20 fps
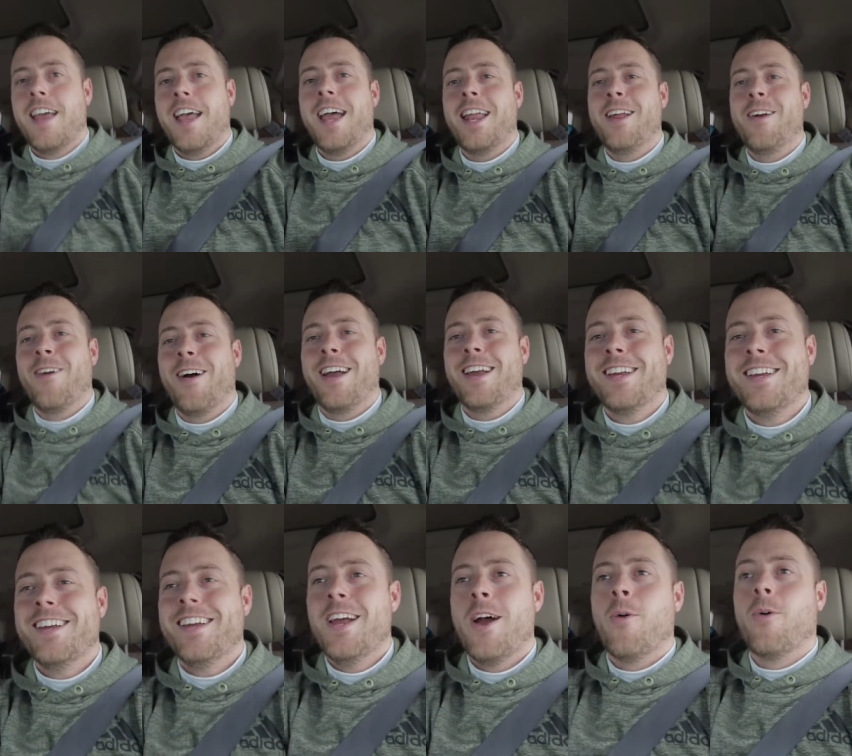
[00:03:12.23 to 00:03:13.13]
Anyway,
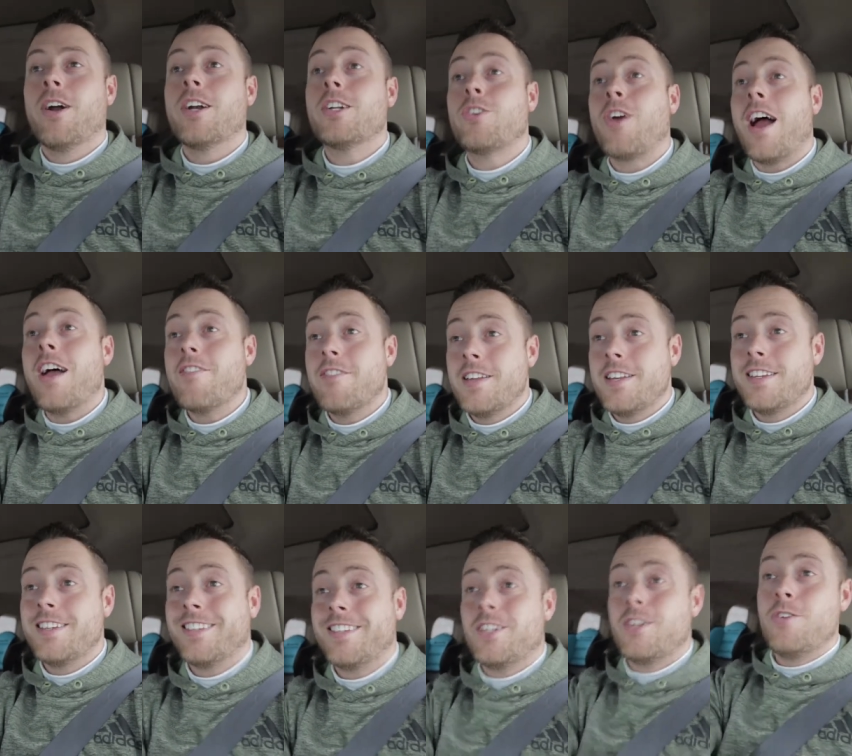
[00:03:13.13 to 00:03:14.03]
we're driving
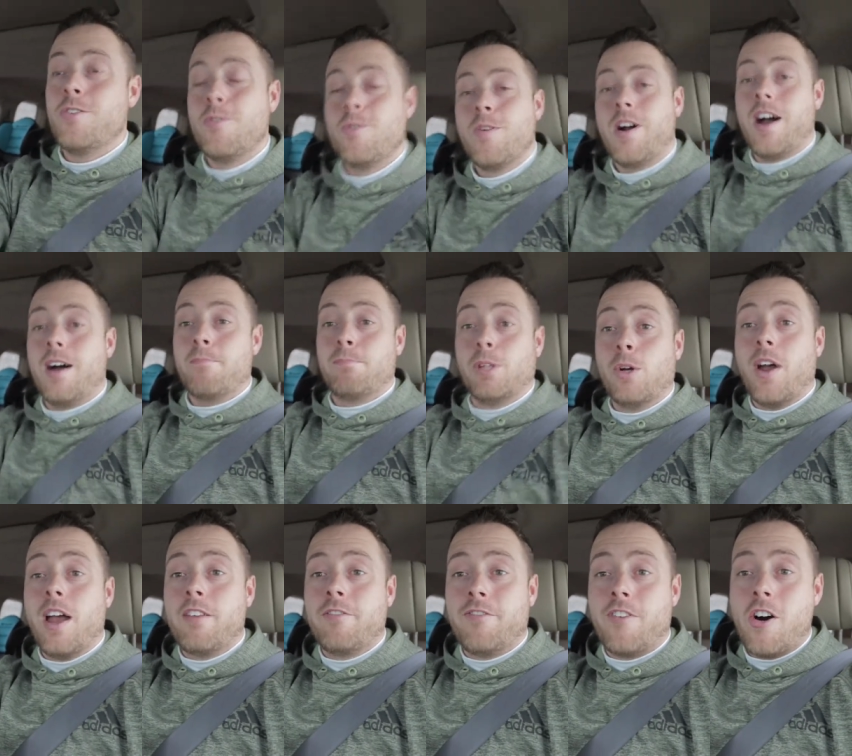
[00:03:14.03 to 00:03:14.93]
to uh, Blue
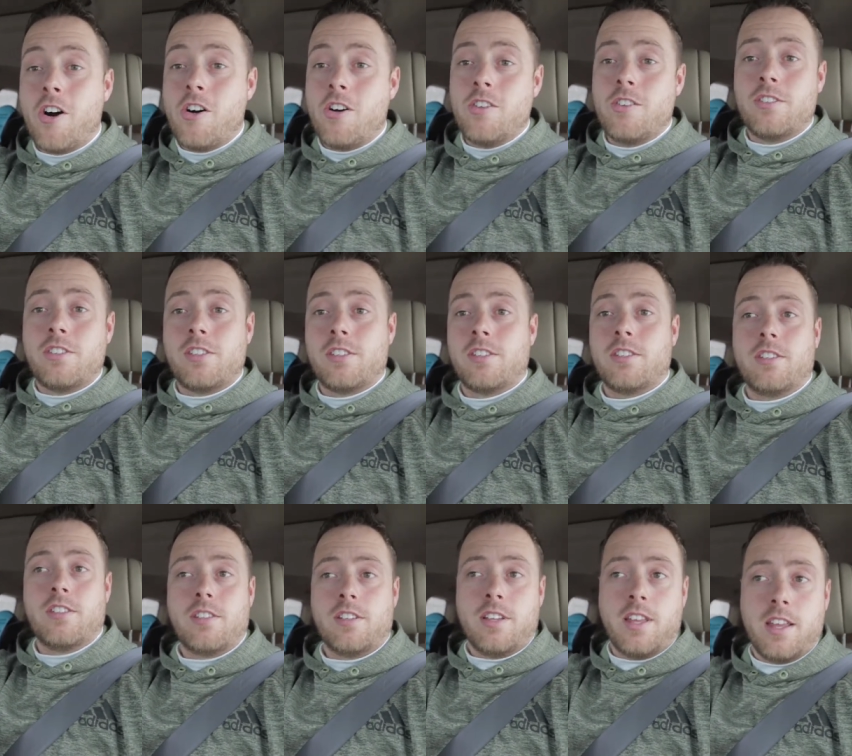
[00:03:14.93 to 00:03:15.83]
Hen Falls
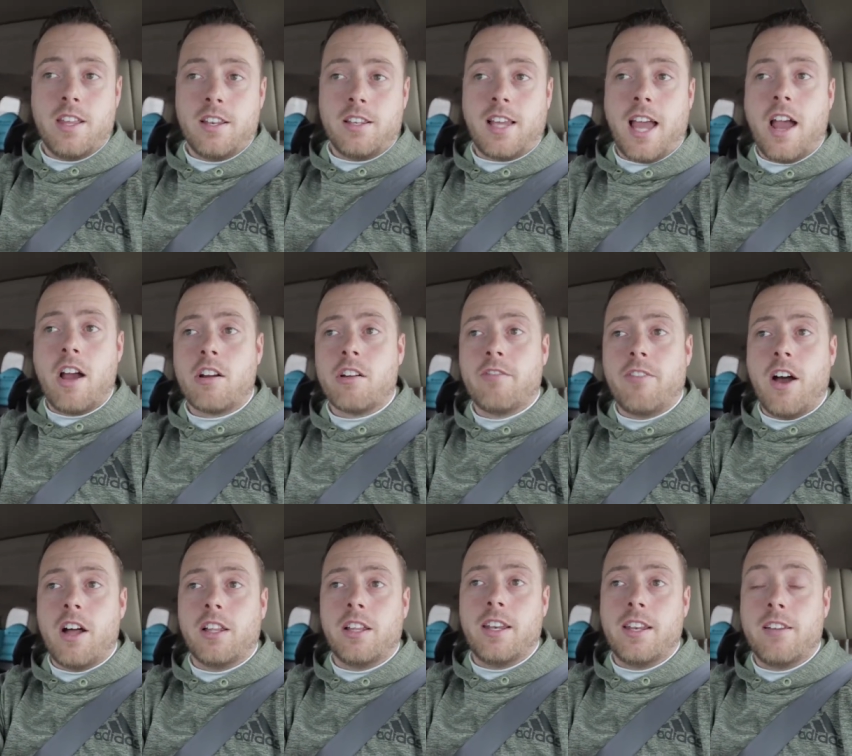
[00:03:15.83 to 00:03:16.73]
in Cuyahoga
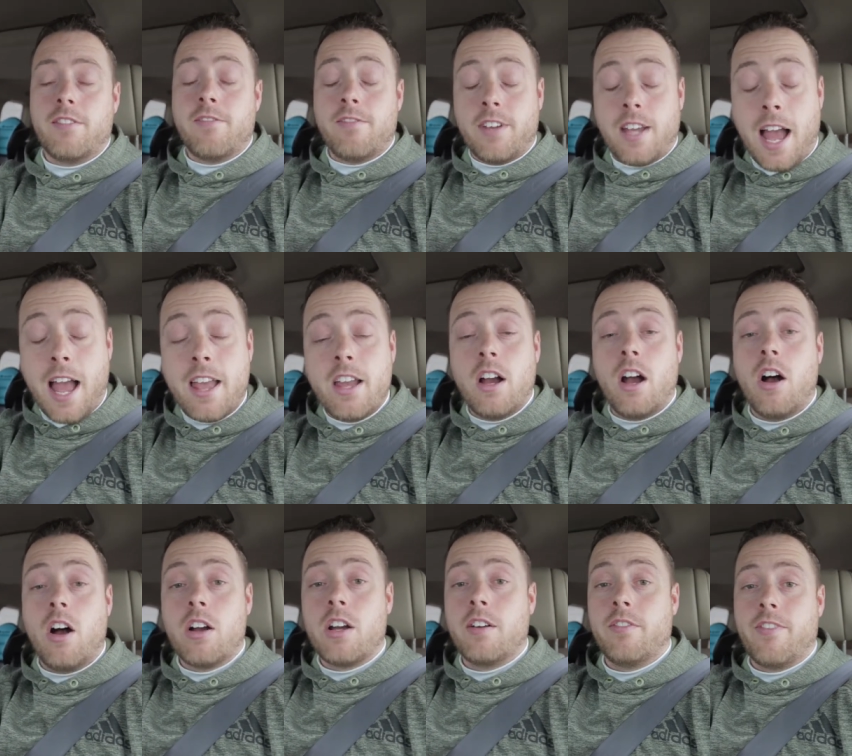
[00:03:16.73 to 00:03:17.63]
Valley,
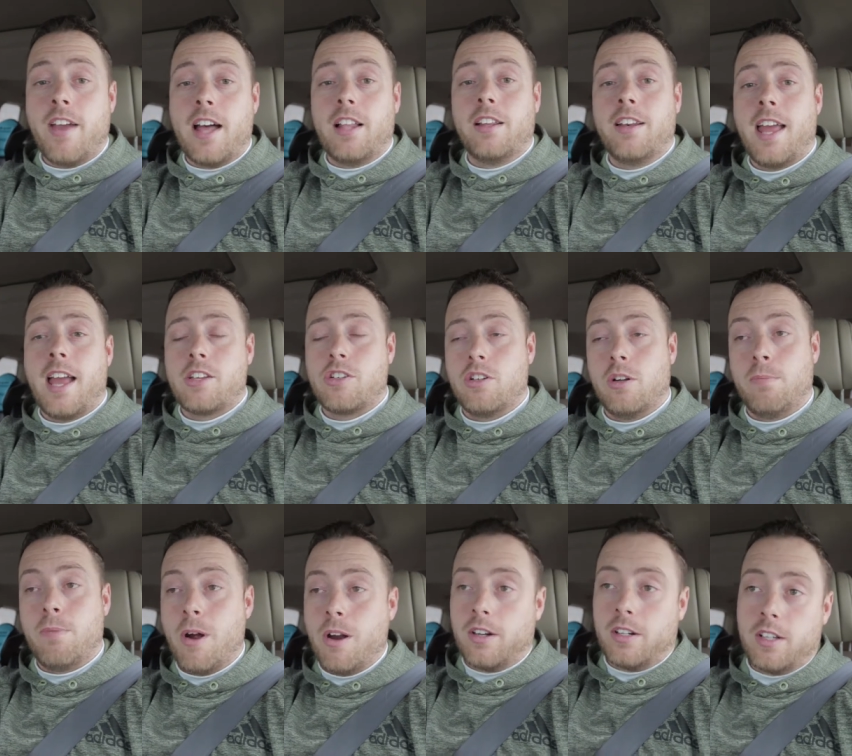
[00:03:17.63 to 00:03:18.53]
Cuyahoga Valley National
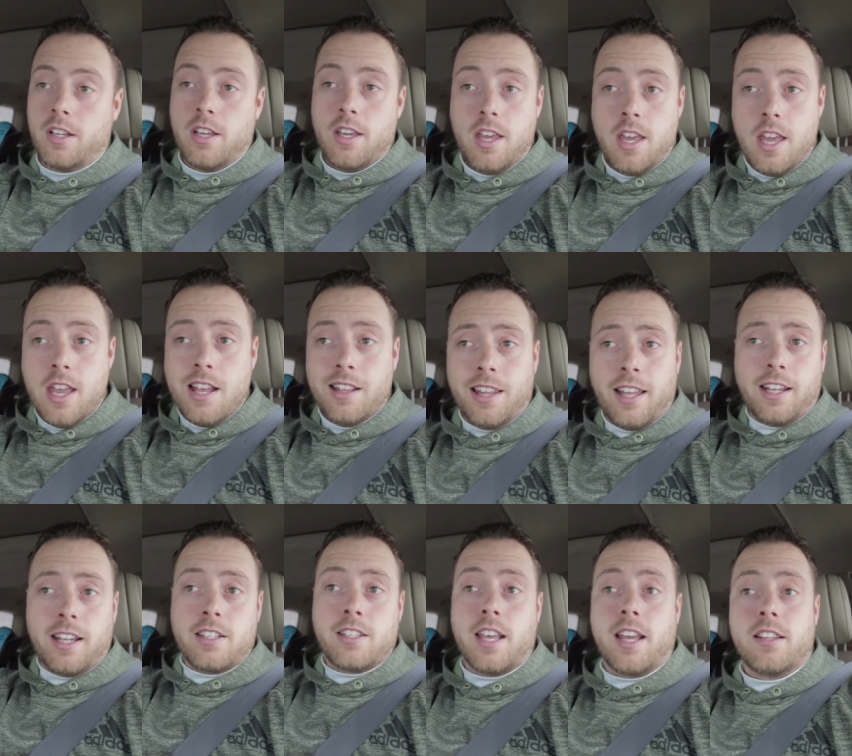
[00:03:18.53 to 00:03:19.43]
Park
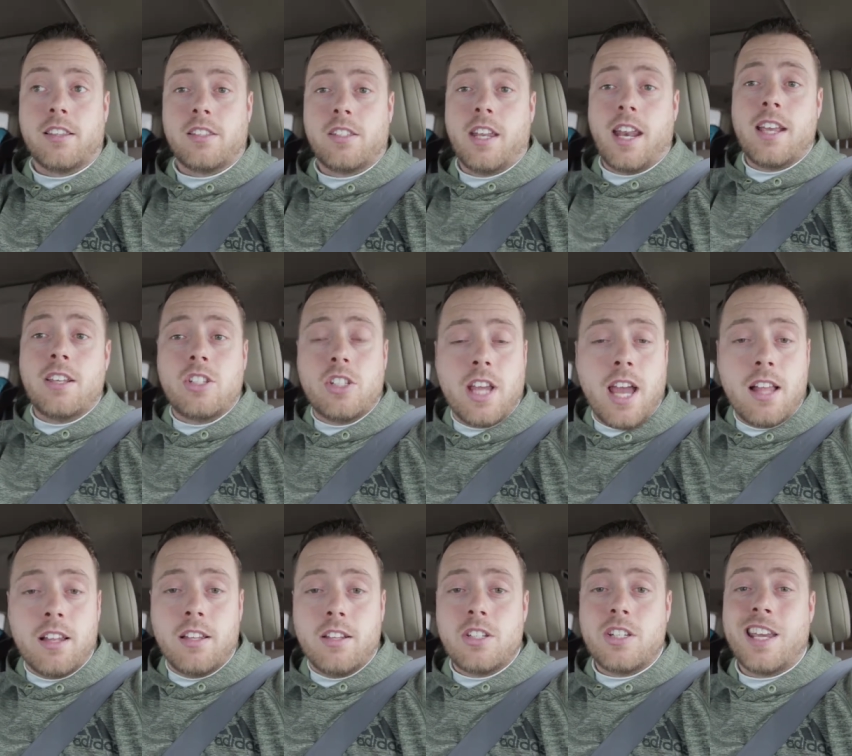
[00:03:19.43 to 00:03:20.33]
like I said, today's
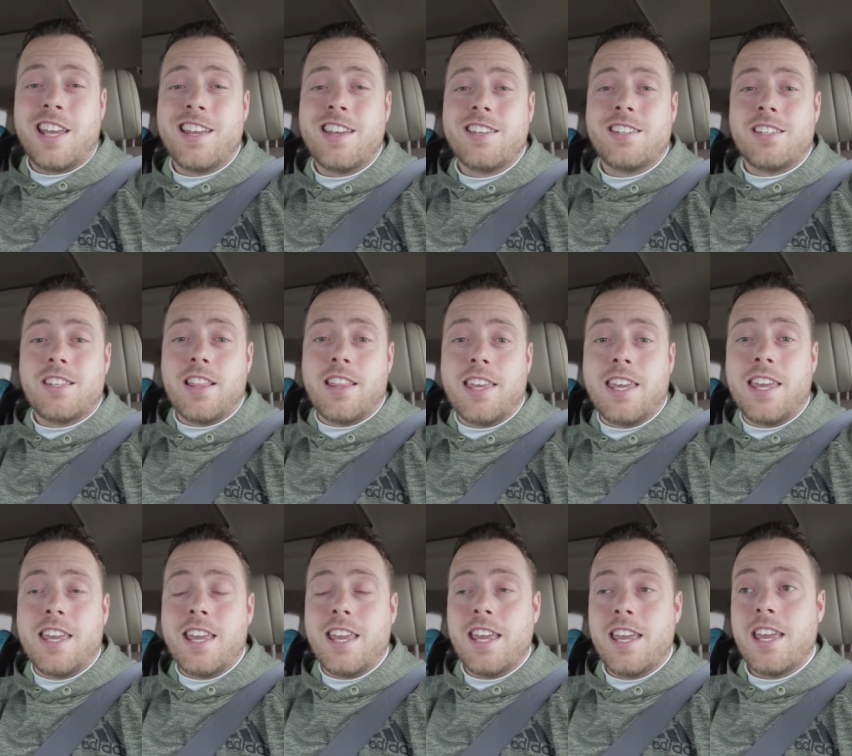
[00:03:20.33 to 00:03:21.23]
challenge is
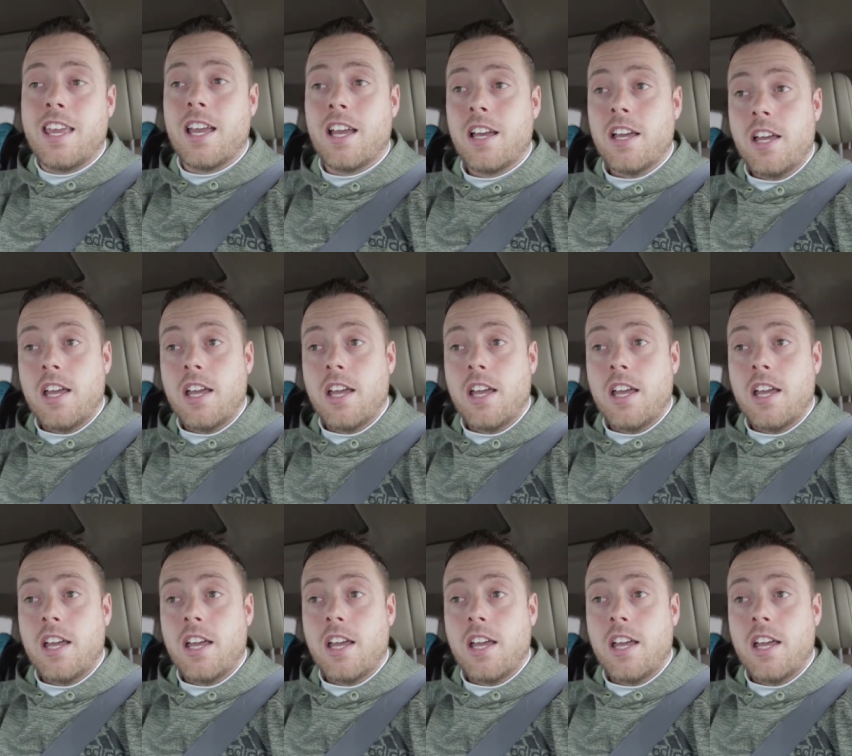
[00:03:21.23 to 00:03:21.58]
the